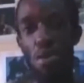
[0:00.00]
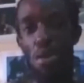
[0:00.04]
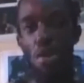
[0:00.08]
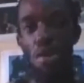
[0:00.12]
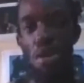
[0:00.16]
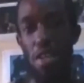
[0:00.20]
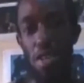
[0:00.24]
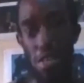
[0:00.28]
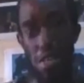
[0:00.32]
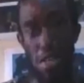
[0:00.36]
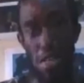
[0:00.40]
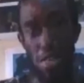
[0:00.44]

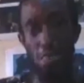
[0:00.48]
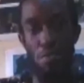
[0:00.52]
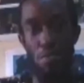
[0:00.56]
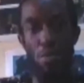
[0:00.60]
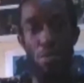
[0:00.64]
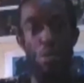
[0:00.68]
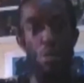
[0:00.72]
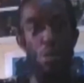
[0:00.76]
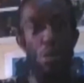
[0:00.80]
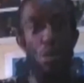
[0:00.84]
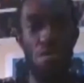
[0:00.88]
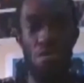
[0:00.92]
it's
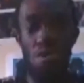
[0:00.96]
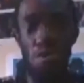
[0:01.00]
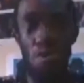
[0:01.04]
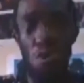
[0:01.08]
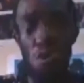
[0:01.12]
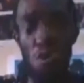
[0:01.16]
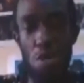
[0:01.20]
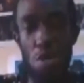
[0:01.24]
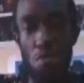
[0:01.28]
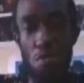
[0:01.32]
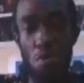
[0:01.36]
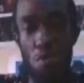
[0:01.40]
more of
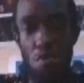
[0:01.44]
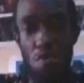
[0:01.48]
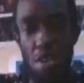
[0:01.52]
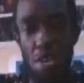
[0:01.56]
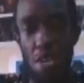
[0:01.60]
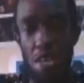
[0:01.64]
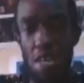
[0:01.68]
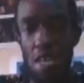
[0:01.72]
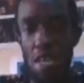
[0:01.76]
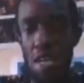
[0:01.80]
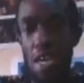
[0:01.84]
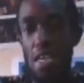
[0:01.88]
solution providing